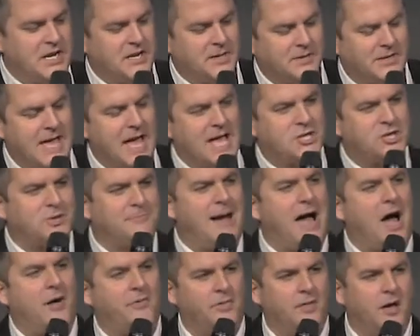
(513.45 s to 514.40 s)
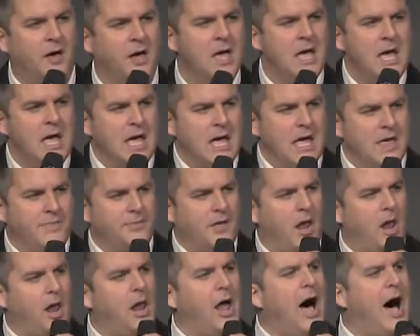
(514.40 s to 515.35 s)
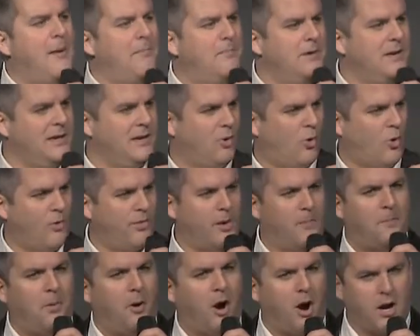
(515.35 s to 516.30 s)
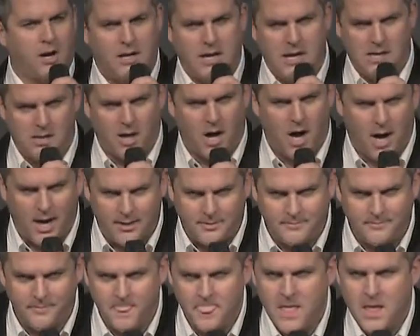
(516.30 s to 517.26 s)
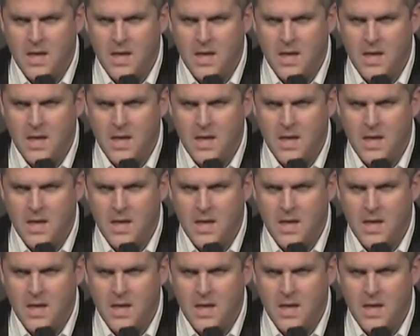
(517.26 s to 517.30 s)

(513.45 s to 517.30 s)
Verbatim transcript: to catch them out in the, in the lobby or the parking lot.